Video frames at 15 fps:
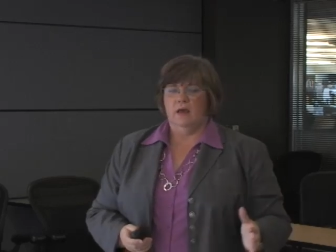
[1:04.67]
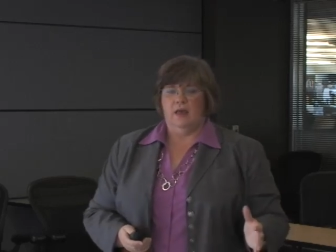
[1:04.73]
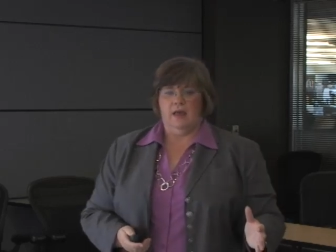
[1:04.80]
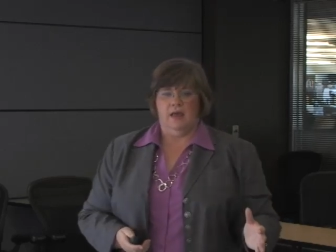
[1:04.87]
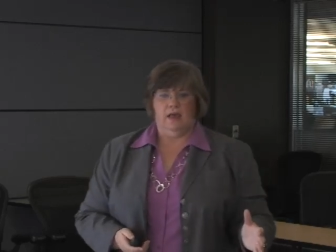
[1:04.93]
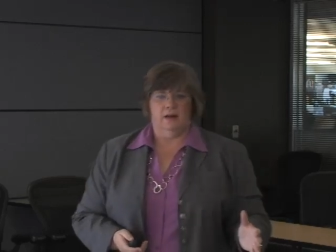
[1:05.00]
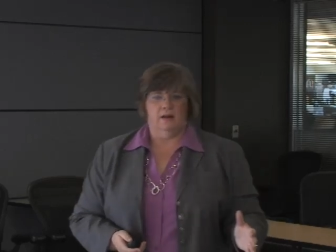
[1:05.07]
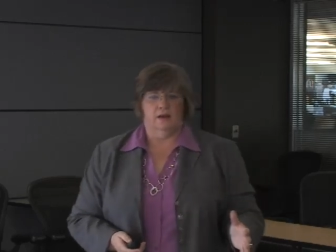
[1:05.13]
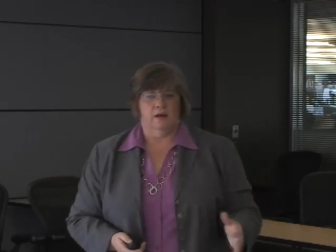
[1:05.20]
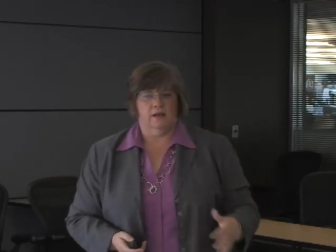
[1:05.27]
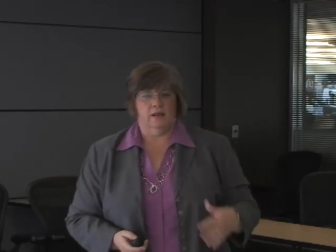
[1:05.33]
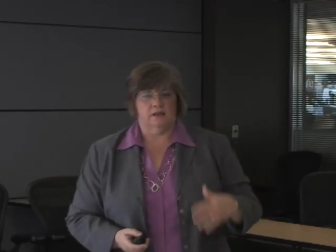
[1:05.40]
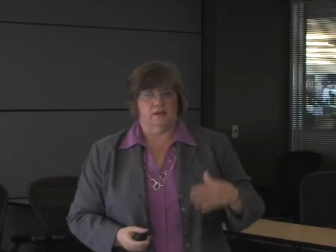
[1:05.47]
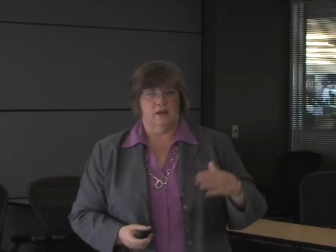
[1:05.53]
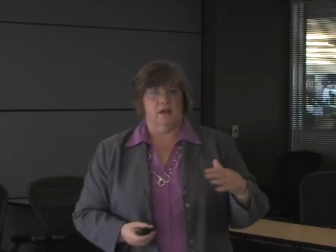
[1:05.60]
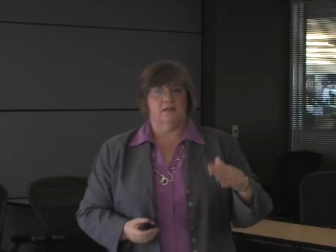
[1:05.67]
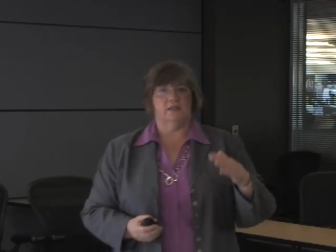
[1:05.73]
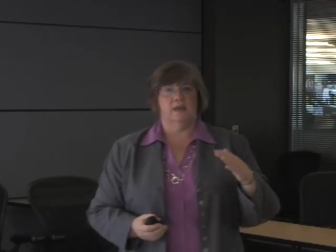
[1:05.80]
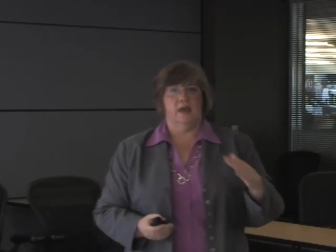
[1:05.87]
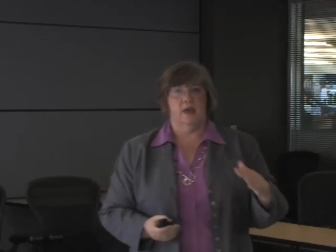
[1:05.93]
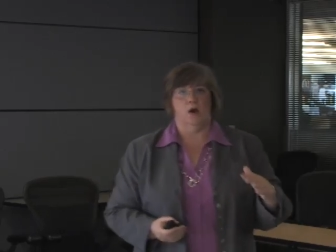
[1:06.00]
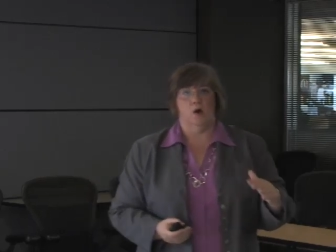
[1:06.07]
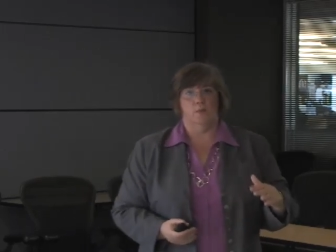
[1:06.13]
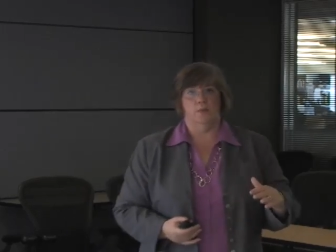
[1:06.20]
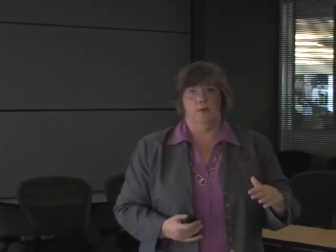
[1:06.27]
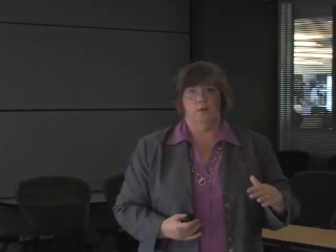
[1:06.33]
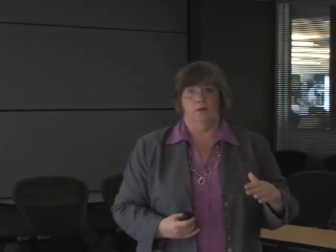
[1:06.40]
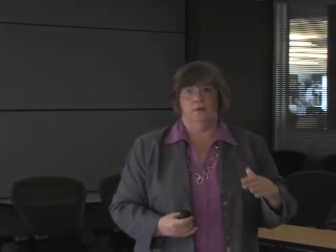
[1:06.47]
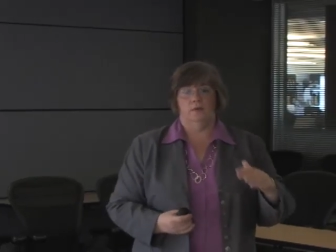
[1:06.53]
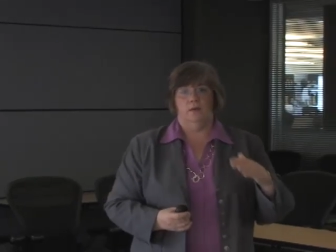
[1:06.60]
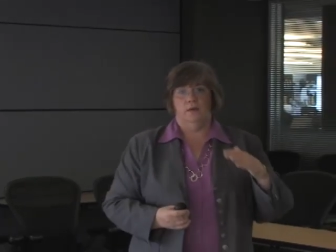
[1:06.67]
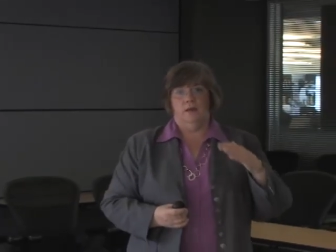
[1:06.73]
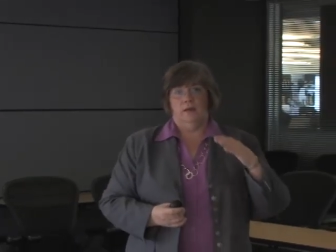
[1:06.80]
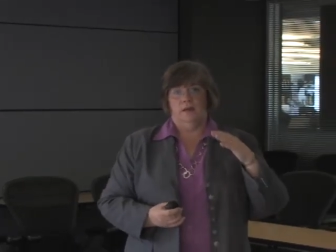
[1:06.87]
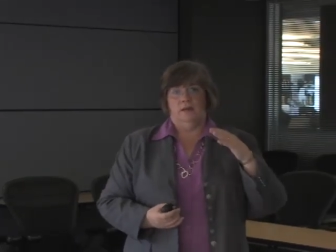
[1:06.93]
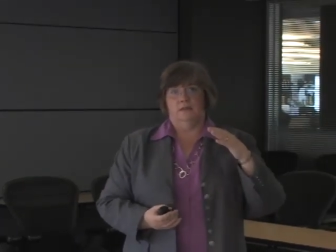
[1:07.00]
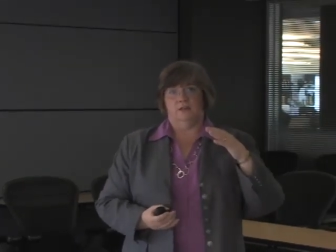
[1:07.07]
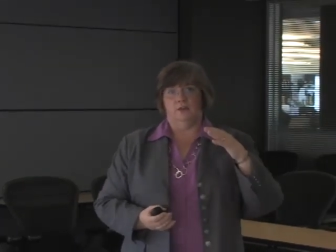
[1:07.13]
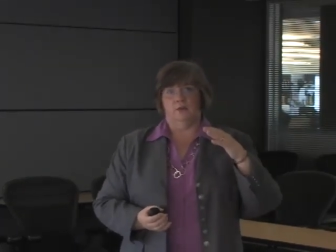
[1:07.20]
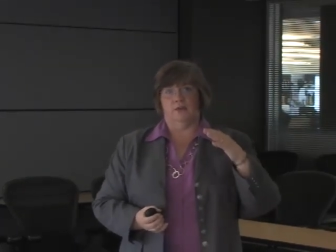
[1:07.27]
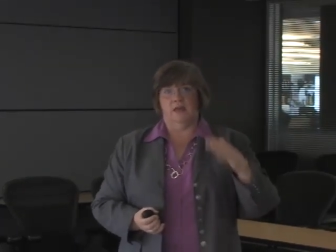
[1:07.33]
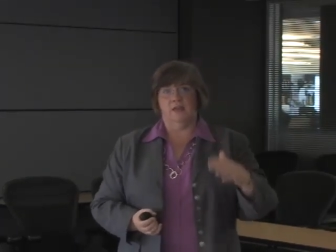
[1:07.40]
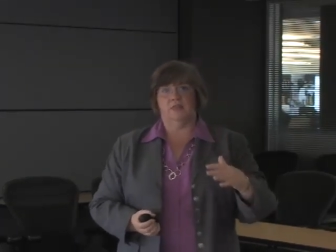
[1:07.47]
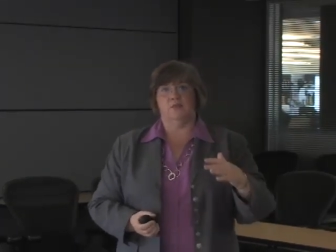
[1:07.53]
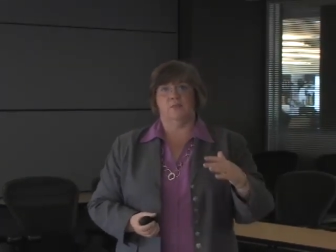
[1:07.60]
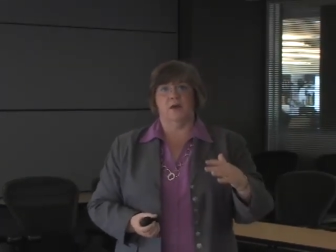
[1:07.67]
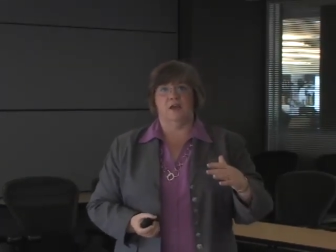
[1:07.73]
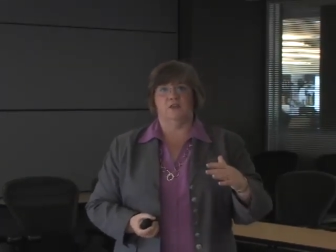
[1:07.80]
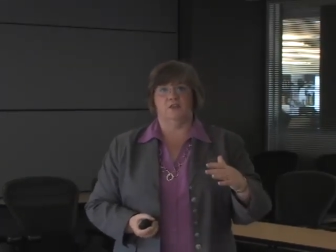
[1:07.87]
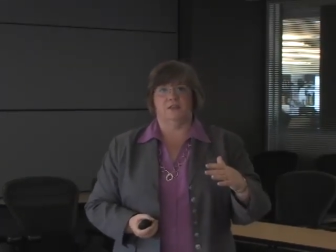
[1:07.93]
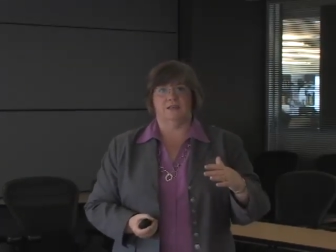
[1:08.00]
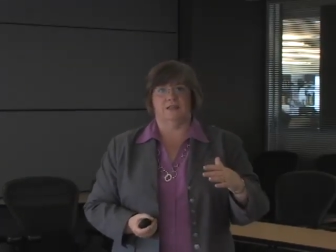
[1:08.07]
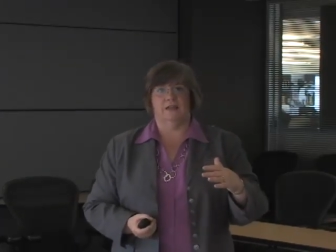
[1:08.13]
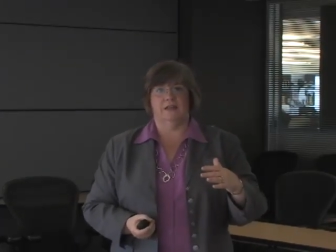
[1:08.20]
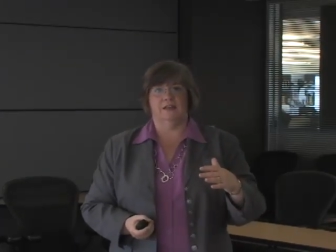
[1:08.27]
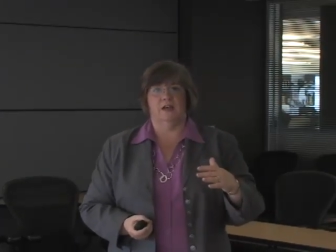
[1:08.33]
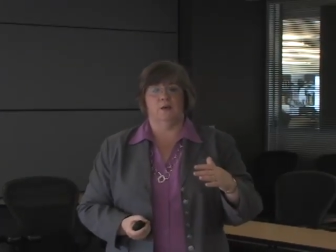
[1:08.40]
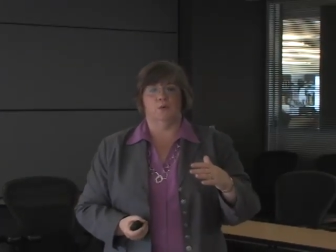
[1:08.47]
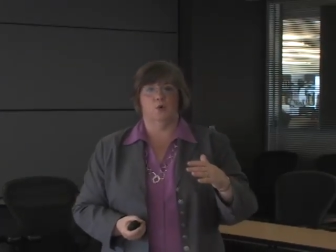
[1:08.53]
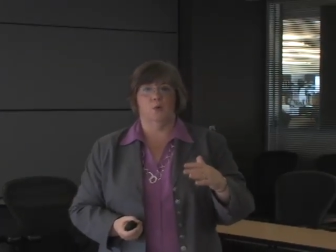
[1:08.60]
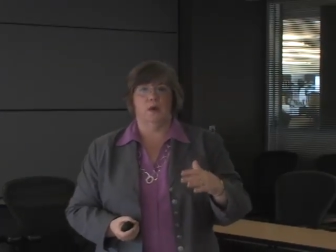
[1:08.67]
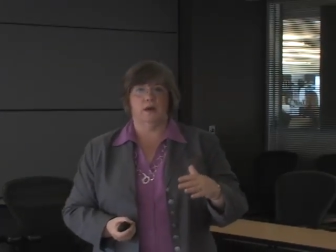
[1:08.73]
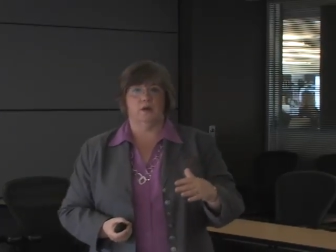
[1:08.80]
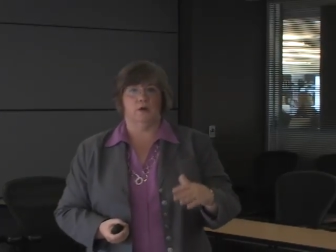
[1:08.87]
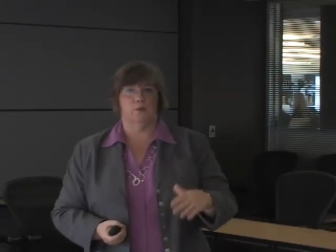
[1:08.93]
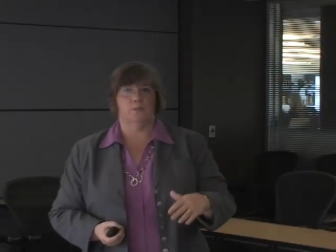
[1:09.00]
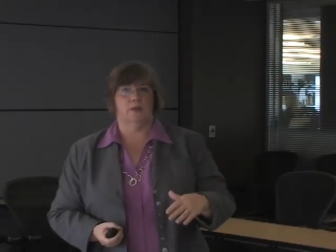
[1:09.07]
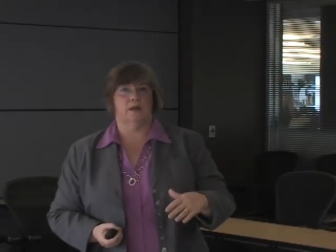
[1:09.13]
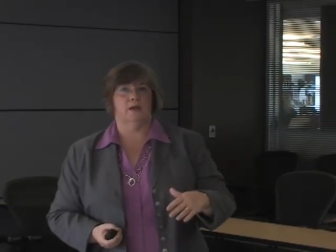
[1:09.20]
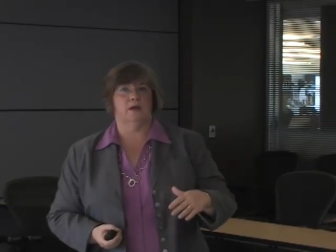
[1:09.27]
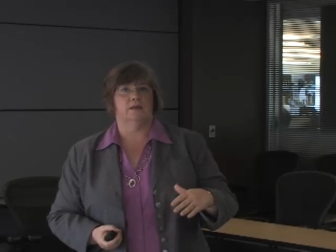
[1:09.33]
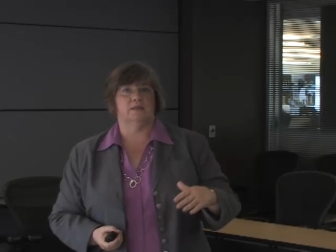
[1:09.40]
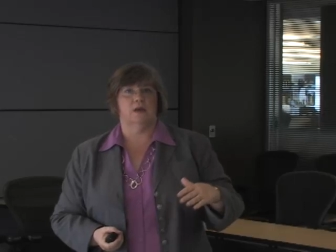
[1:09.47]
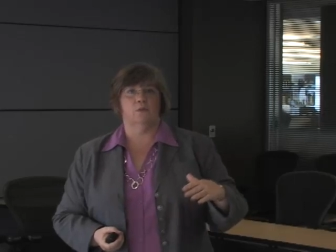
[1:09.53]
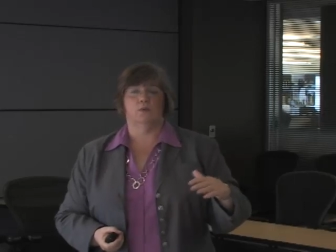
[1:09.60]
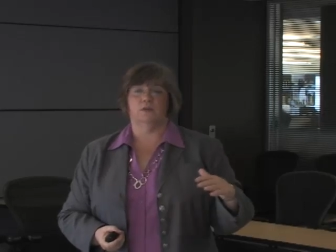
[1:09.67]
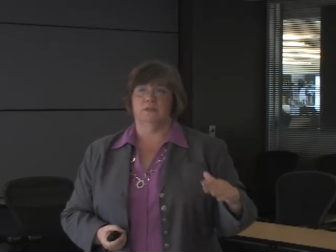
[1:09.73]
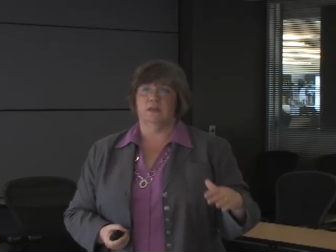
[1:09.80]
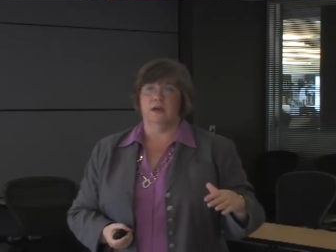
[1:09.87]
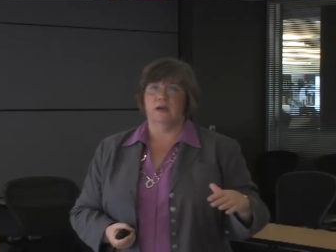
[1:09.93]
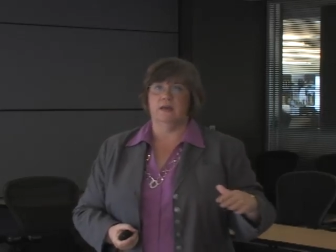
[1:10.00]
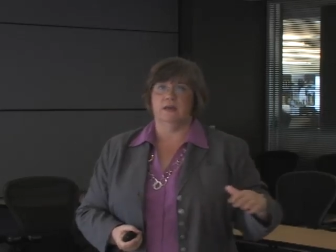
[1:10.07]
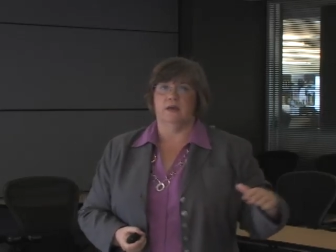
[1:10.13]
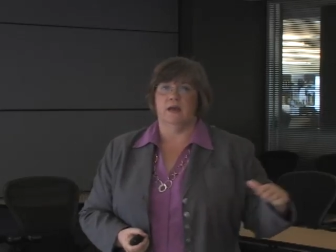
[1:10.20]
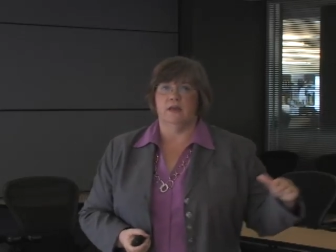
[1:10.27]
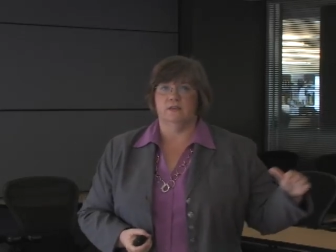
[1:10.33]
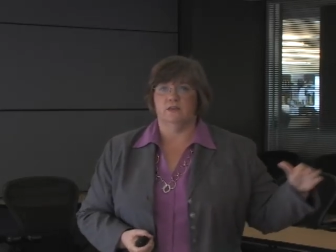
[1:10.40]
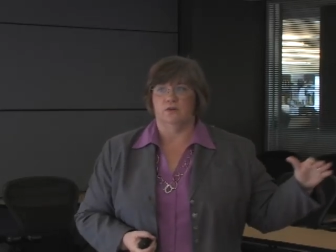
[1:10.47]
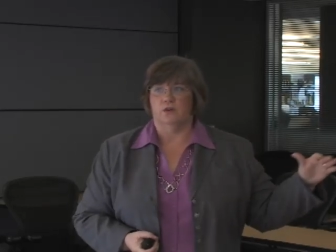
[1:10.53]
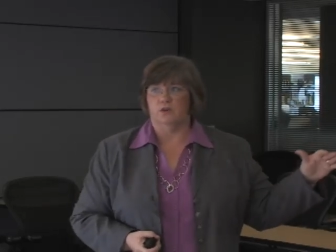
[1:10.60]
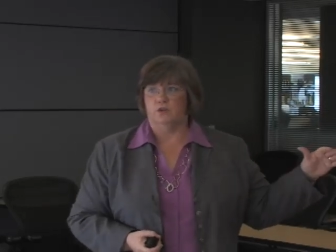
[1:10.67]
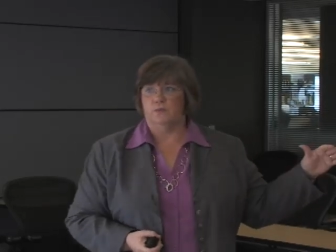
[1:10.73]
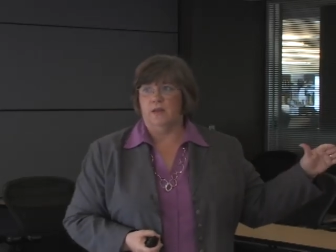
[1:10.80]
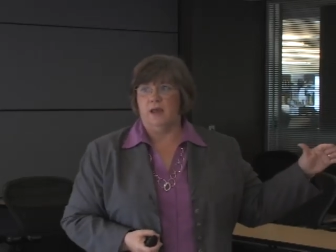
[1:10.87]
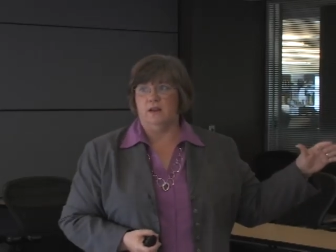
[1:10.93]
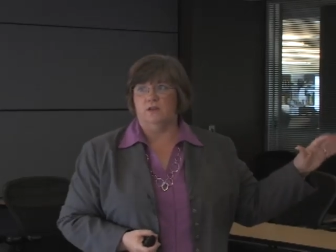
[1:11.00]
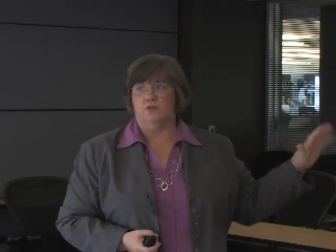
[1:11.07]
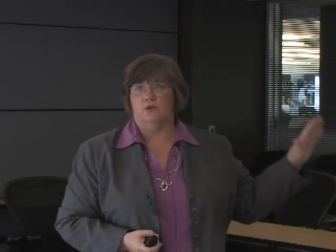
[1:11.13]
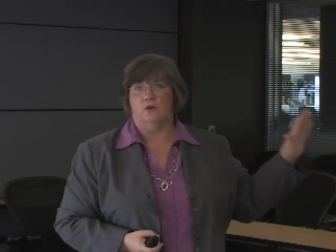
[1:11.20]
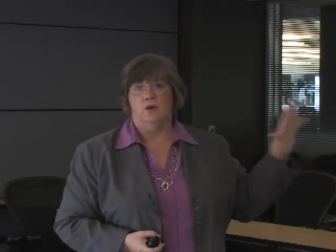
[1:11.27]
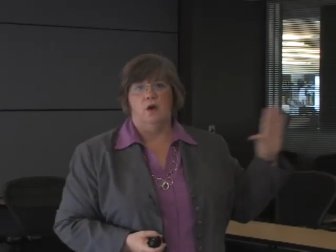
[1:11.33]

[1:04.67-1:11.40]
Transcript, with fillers: And uh, it does help to get the patients cleaned up quicker because I will tell you, as a nurse manager,